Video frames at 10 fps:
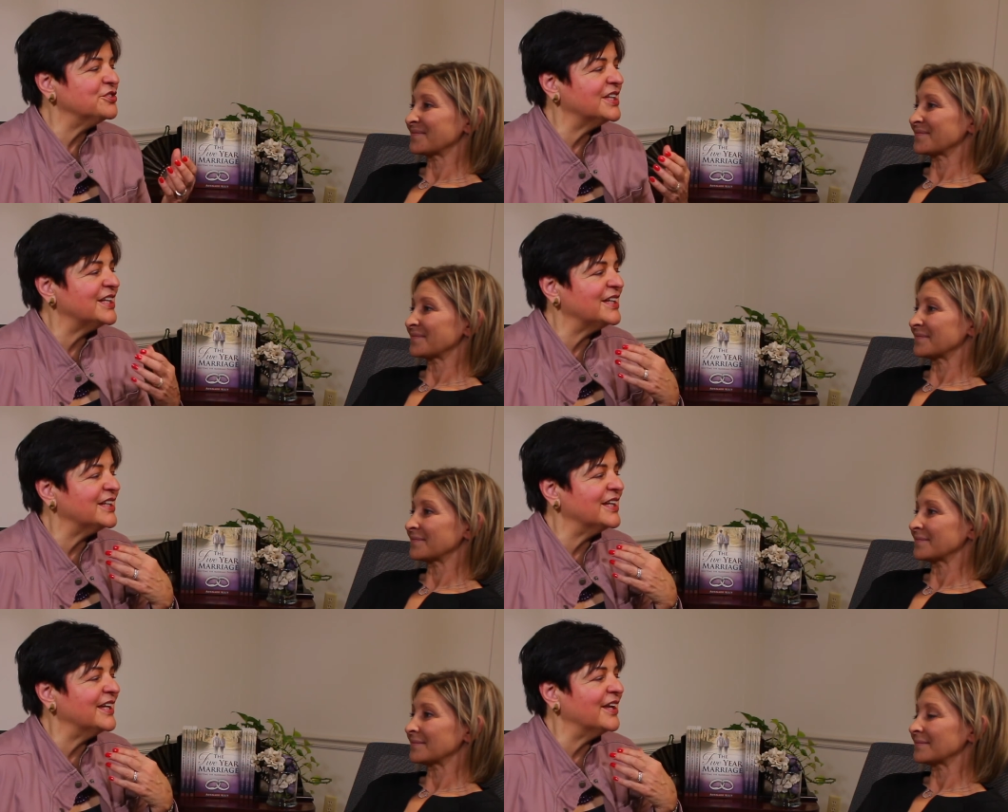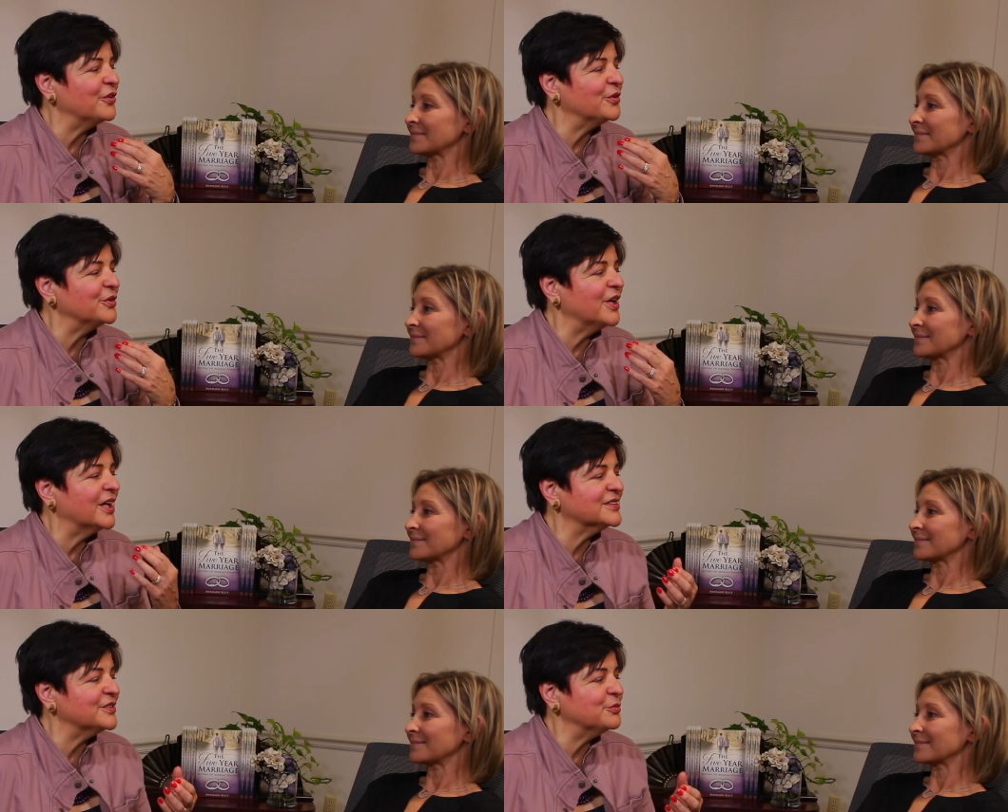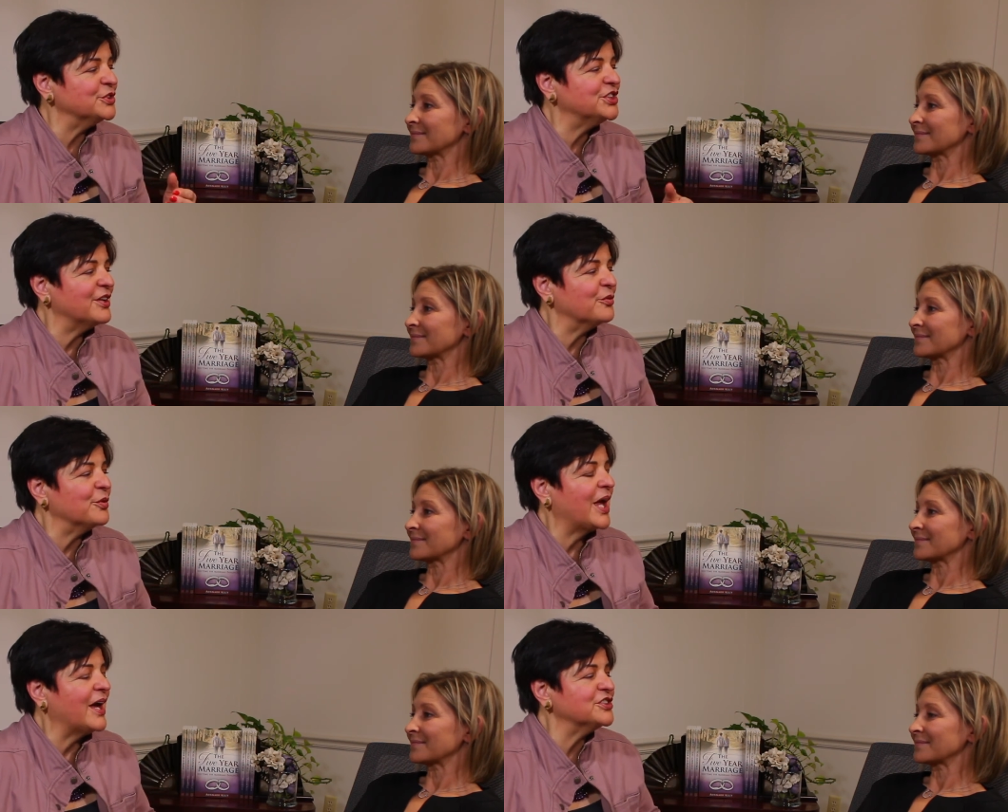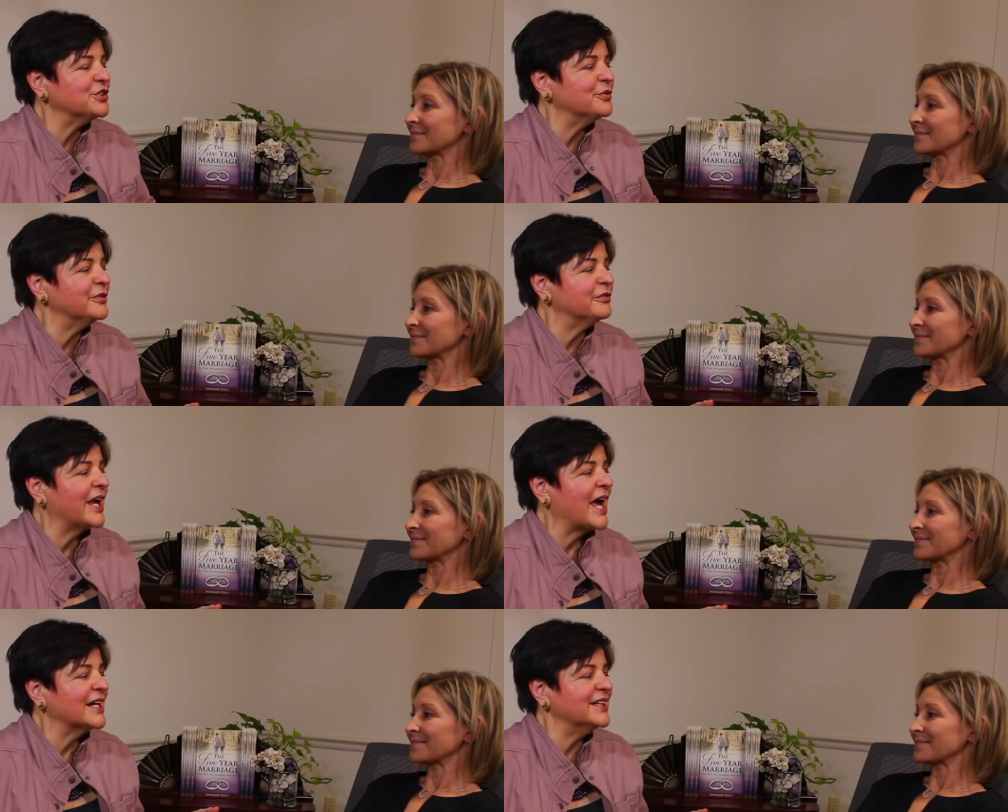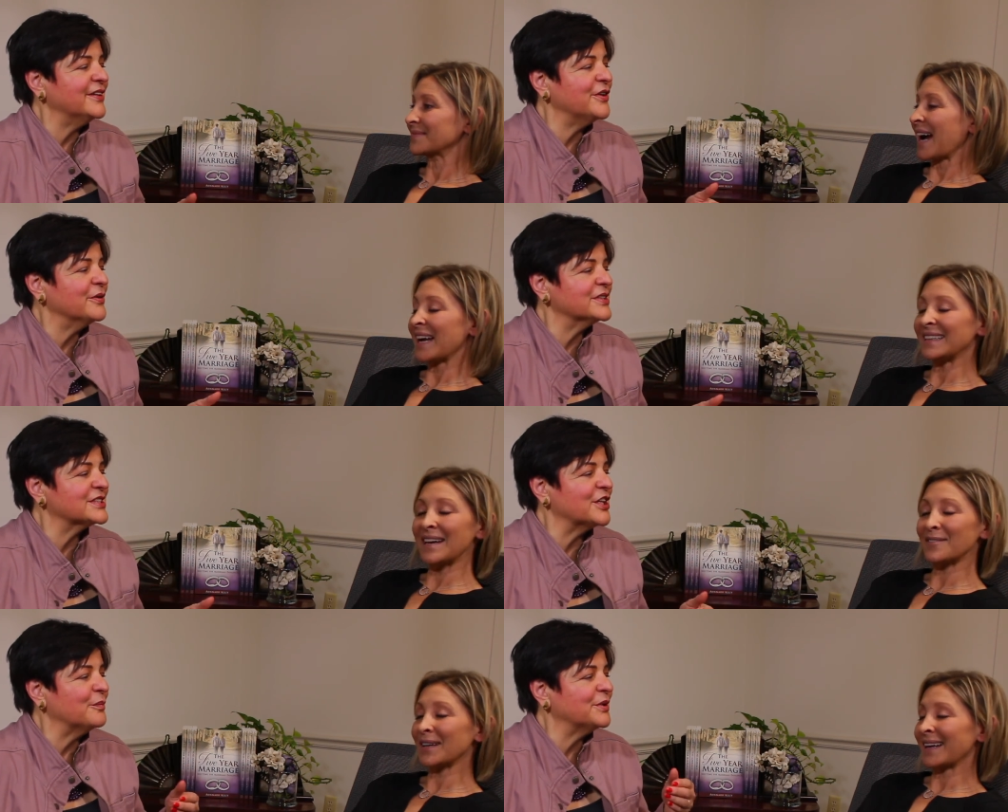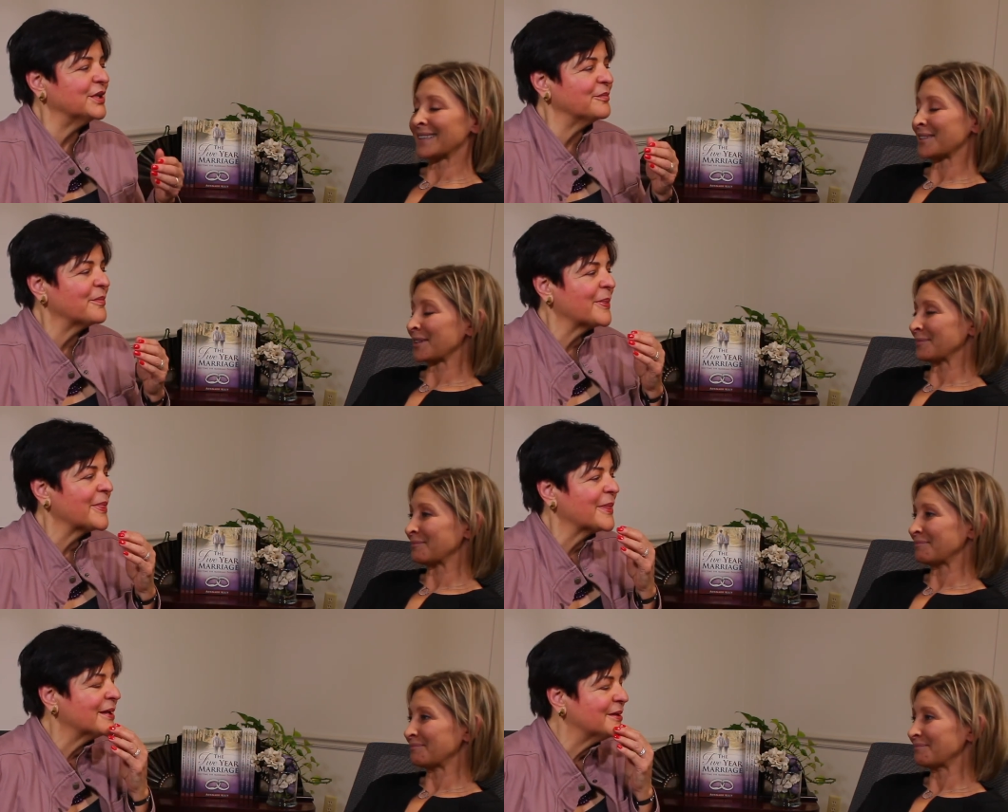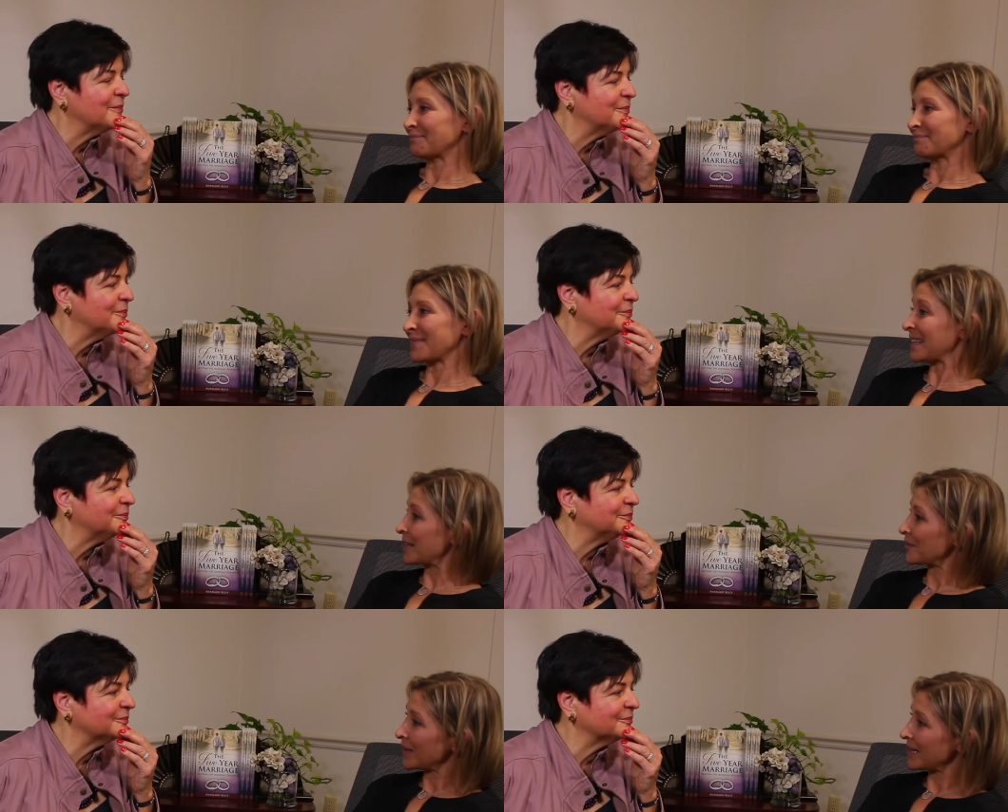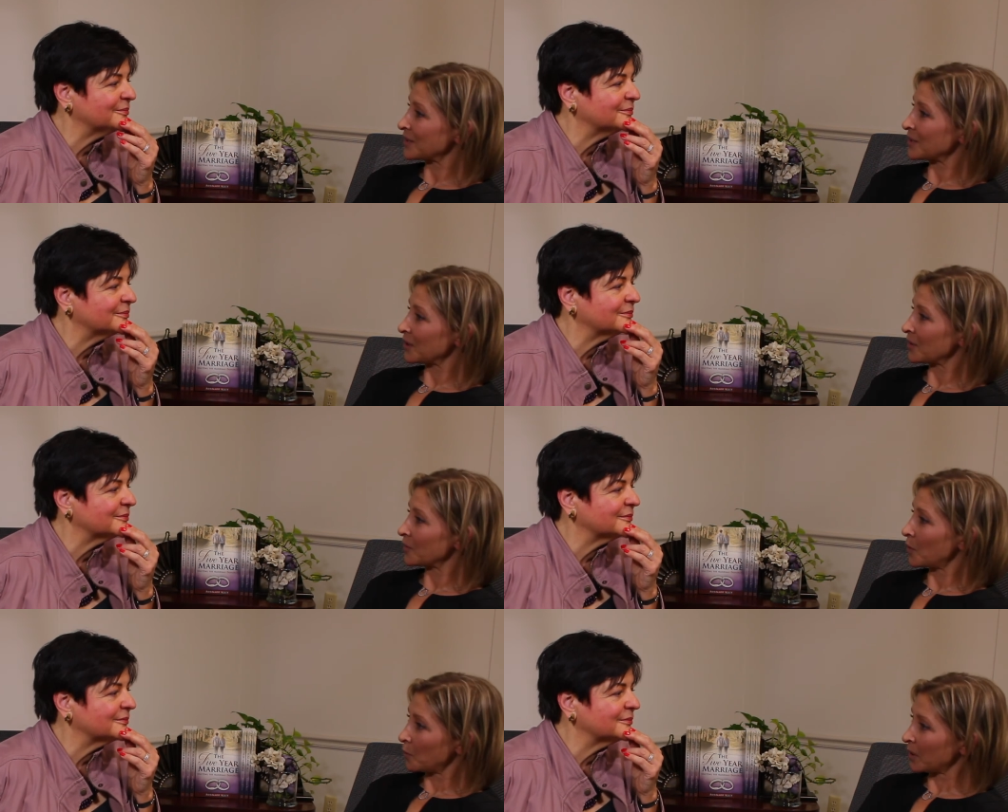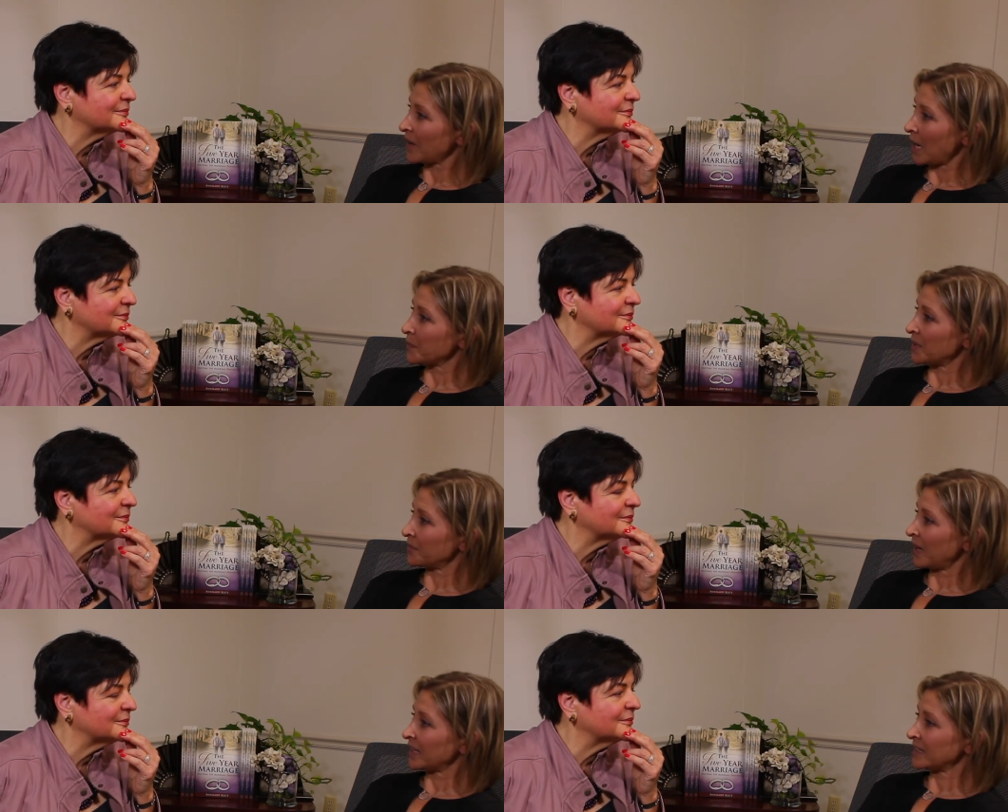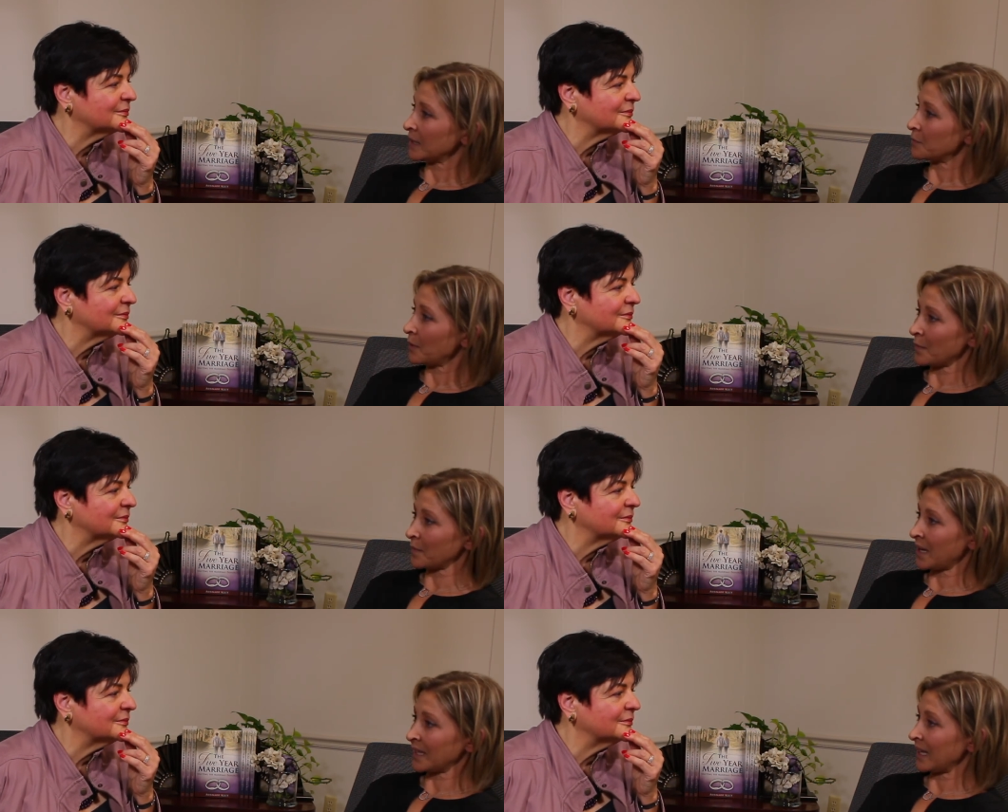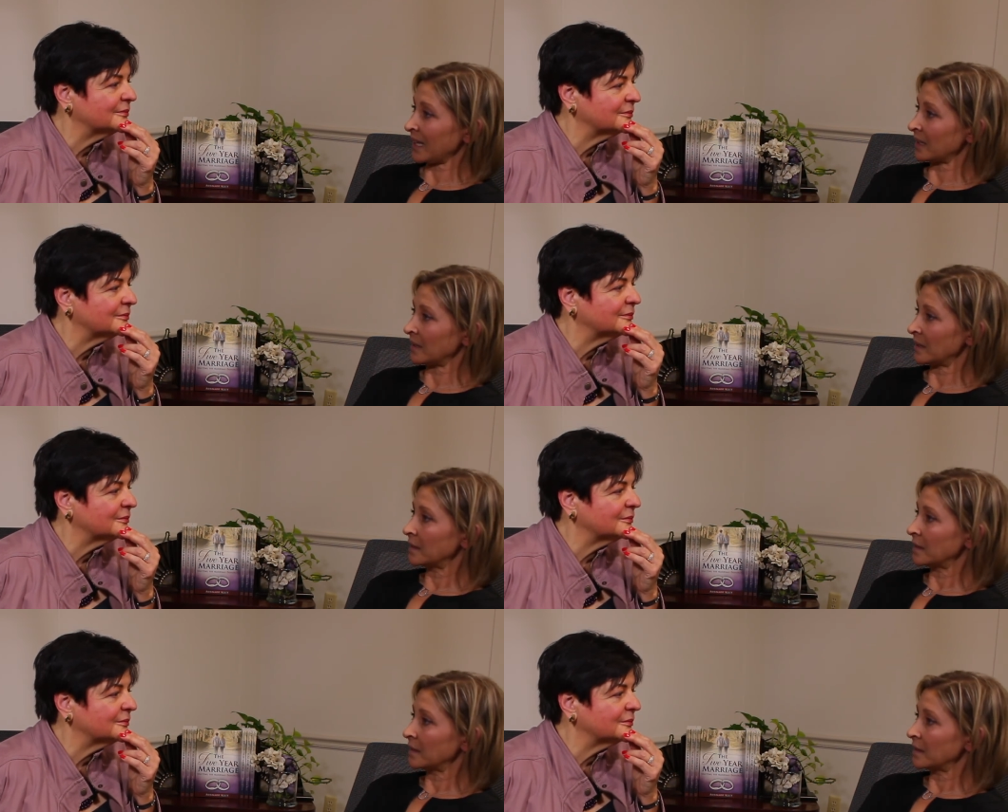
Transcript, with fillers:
Speaker 1: you did it or not would she how she would have reacted if you I never stopped? asked
Speaker 2: her. I never asked her what would have happened if I had said, Mom, um, I can't.